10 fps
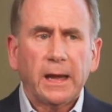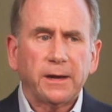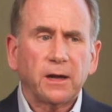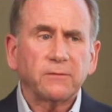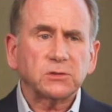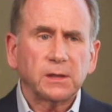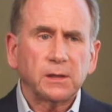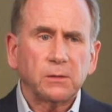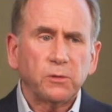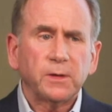And
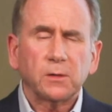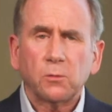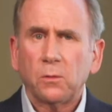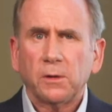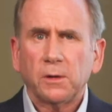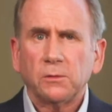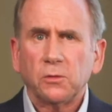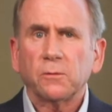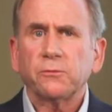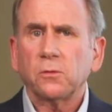obviously, we've been in
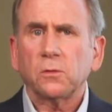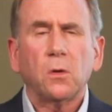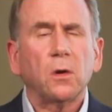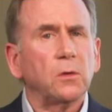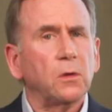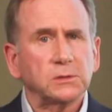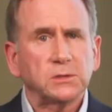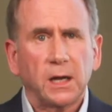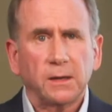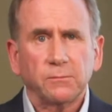Europe for a long, long
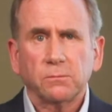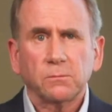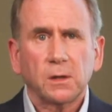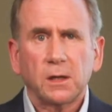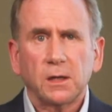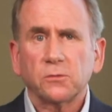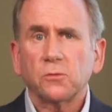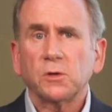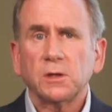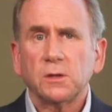time,
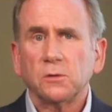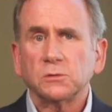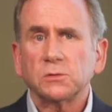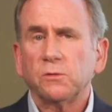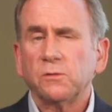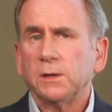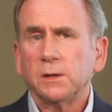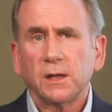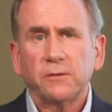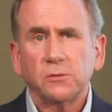30 years. We've been
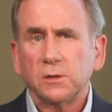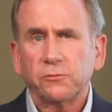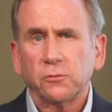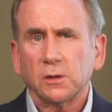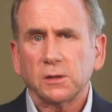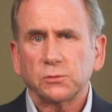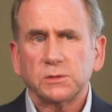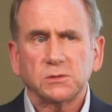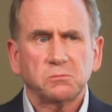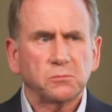in 11 different
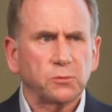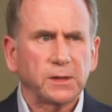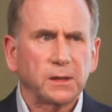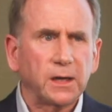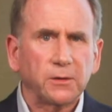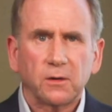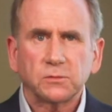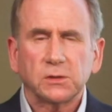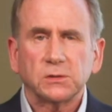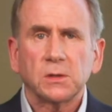countries, 29
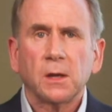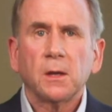offices.